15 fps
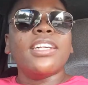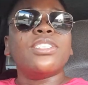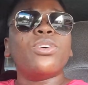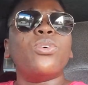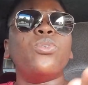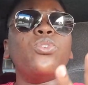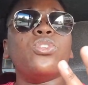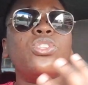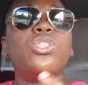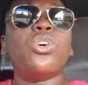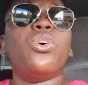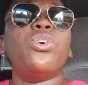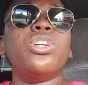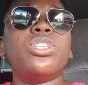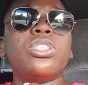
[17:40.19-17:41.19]
So
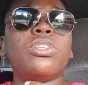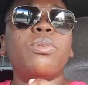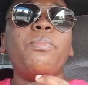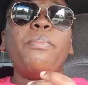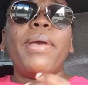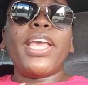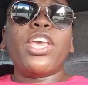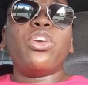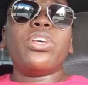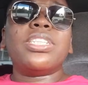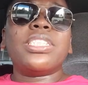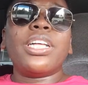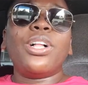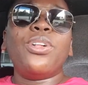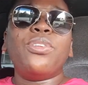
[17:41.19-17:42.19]
don't make
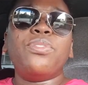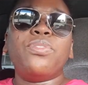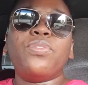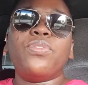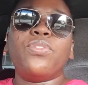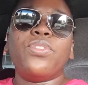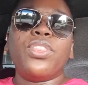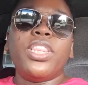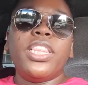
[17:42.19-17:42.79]
yourself